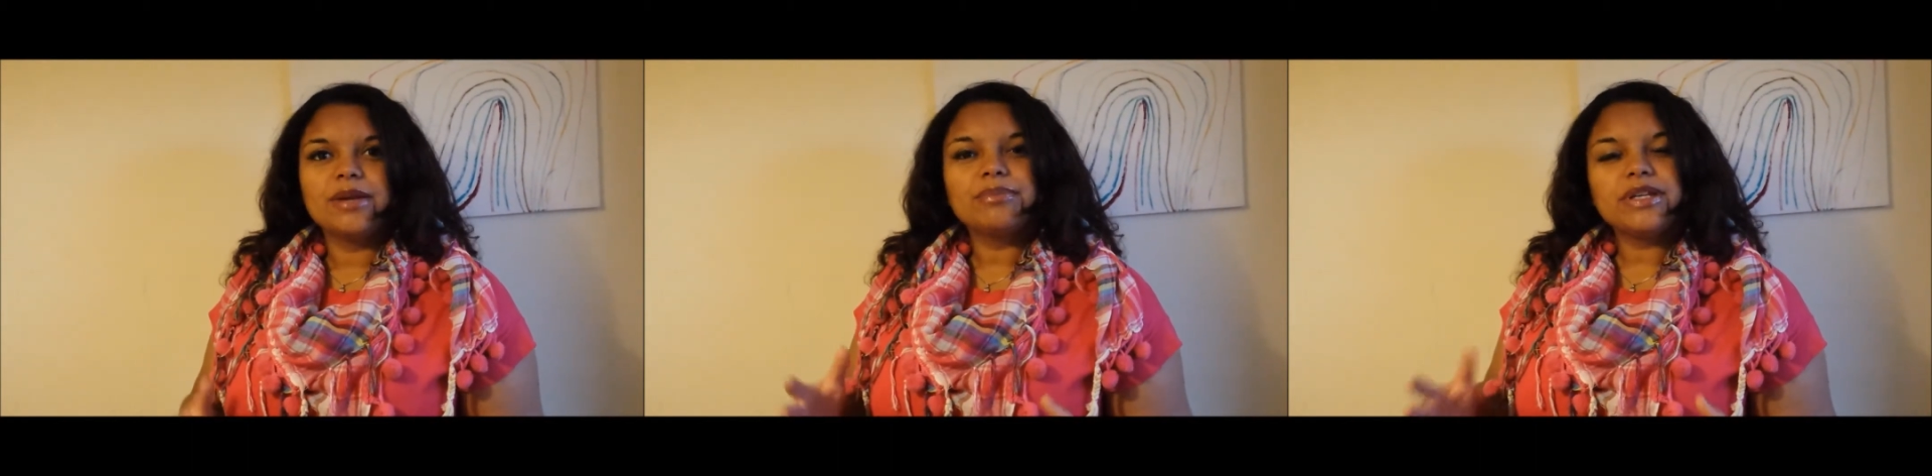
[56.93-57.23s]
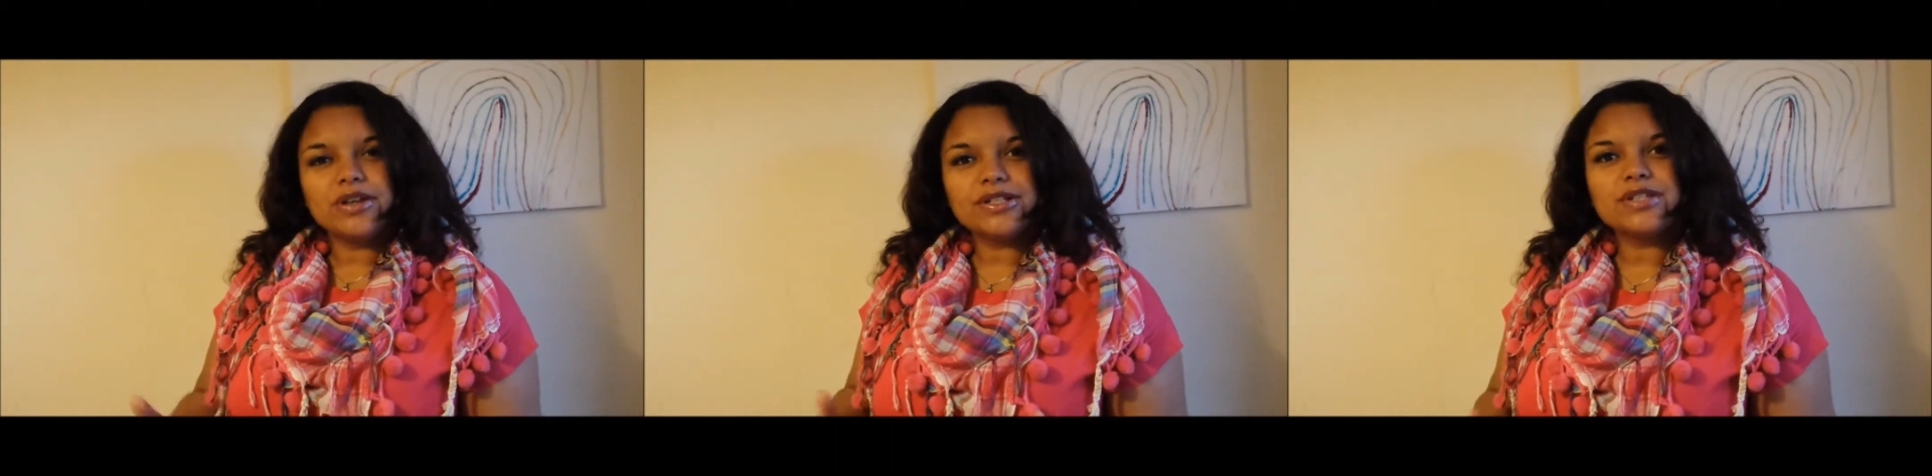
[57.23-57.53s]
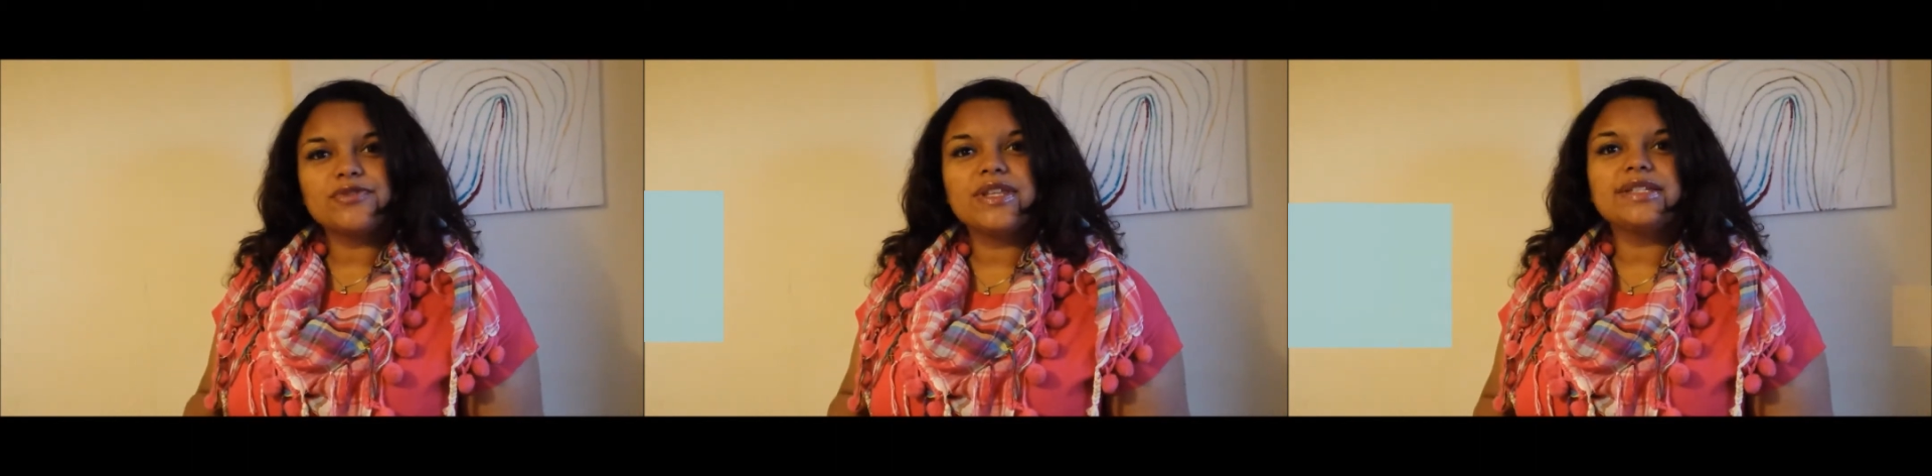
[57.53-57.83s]
because
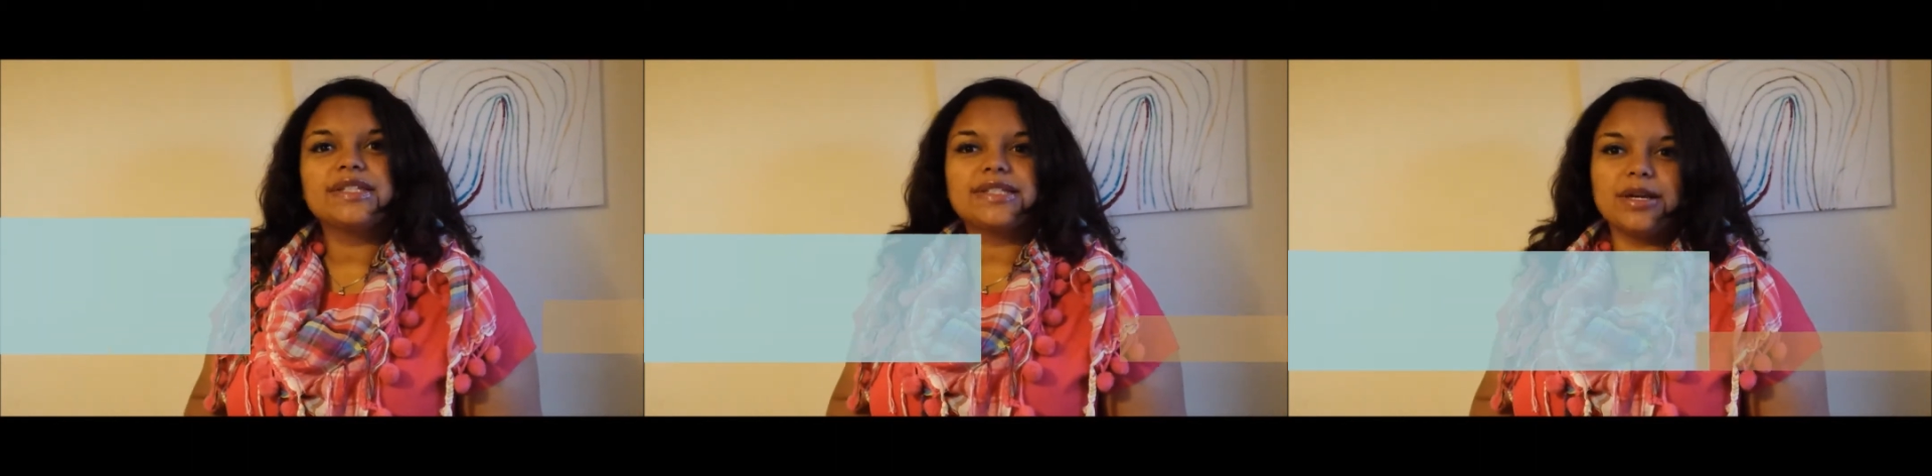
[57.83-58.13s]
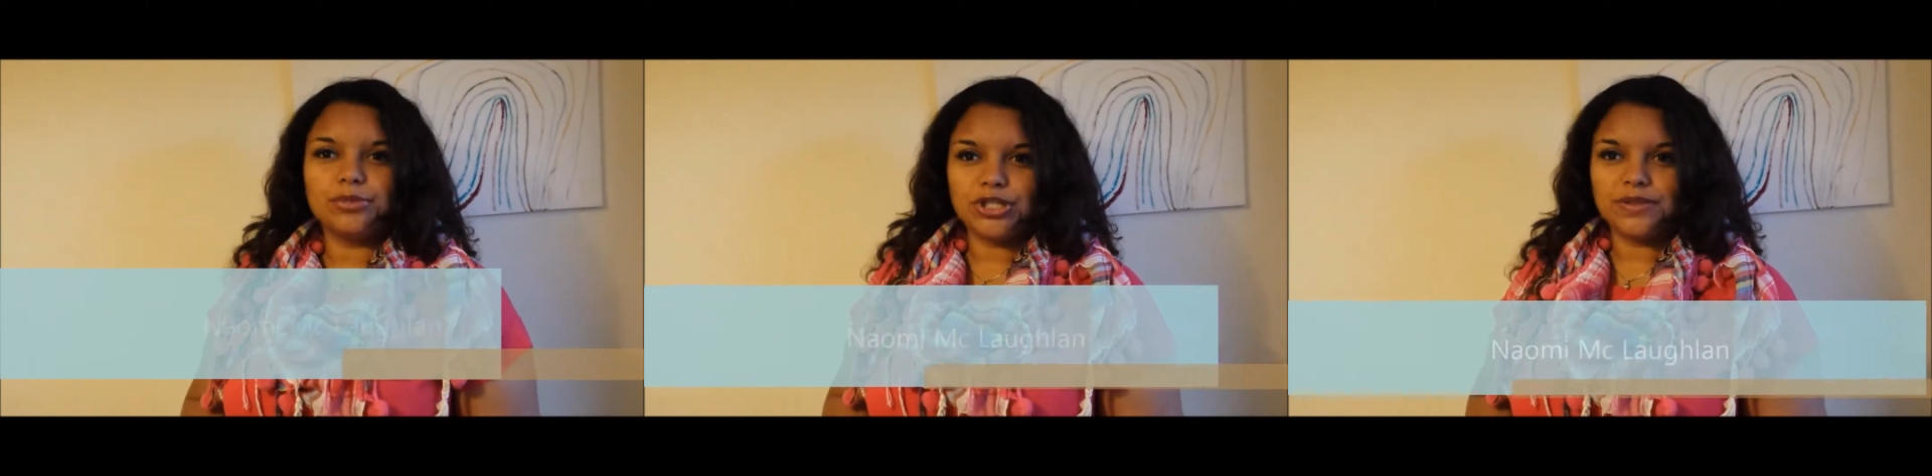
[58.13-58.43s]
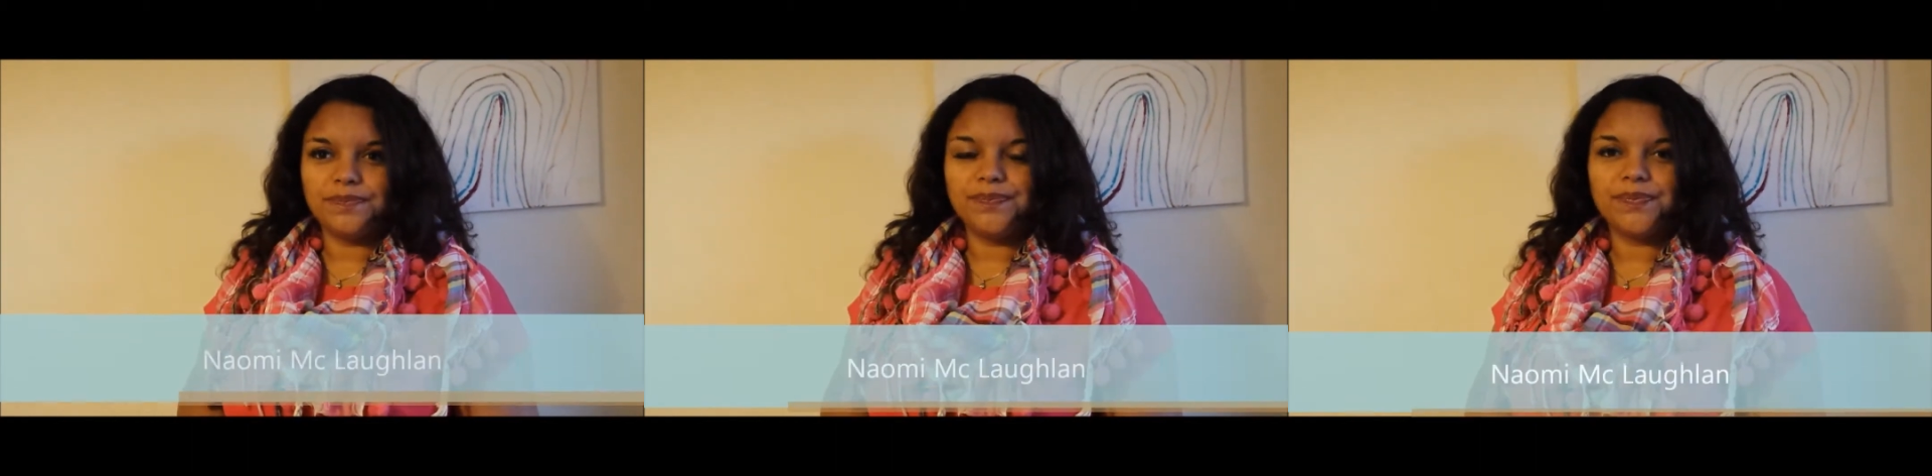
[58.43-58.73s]
of this
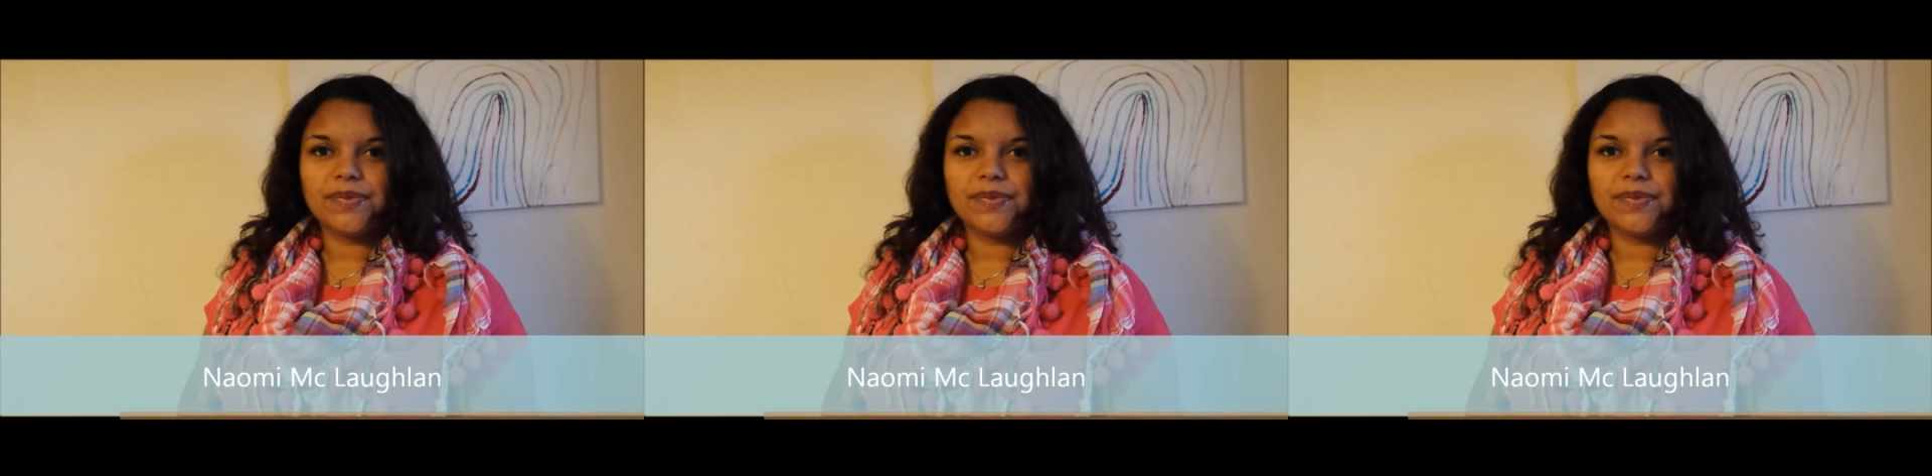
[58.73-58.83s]
assumption,